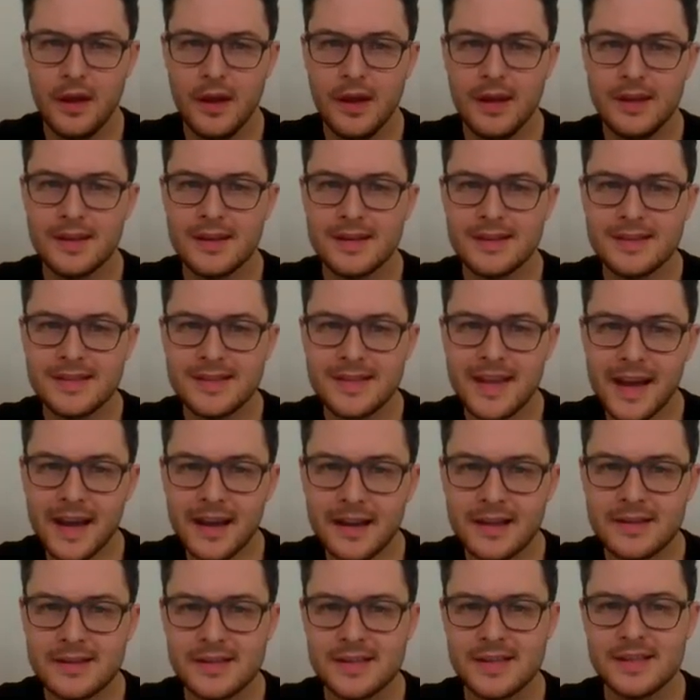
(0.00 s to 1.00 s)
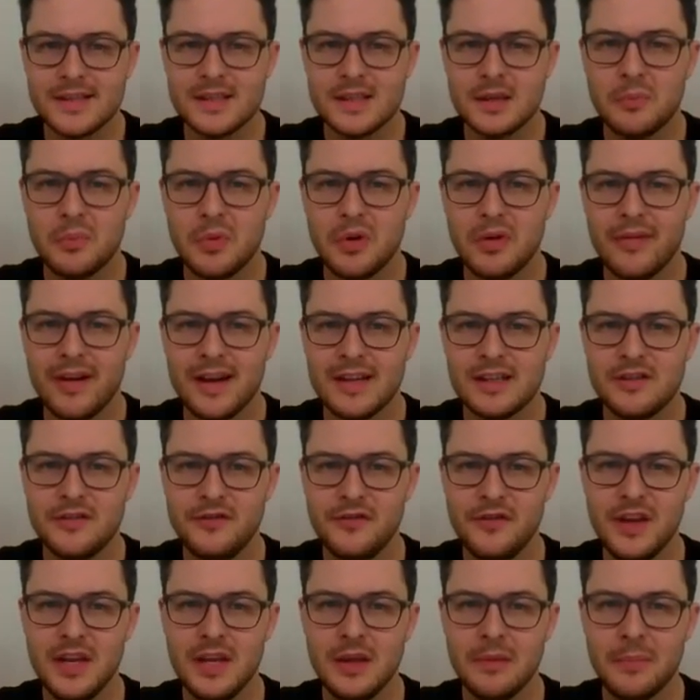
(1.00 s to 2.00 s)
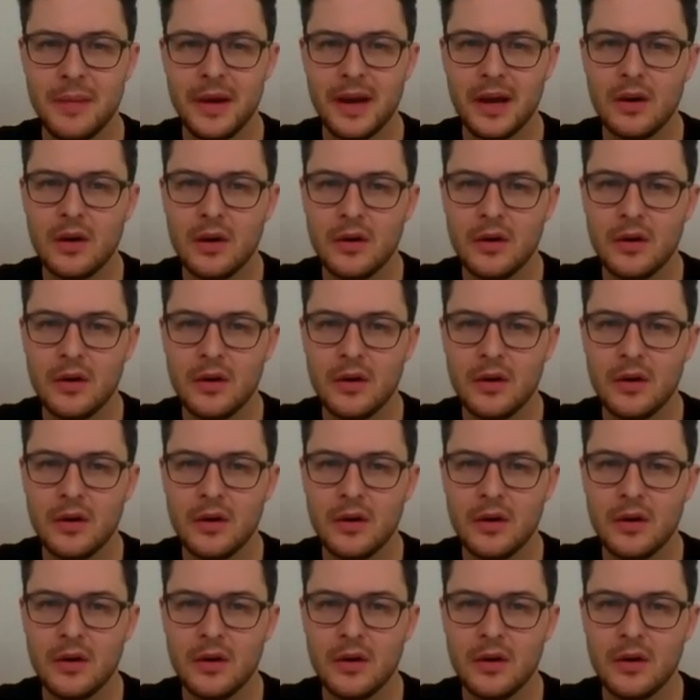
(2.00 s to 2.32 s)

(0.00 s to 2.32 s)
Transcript: The second system provides feedback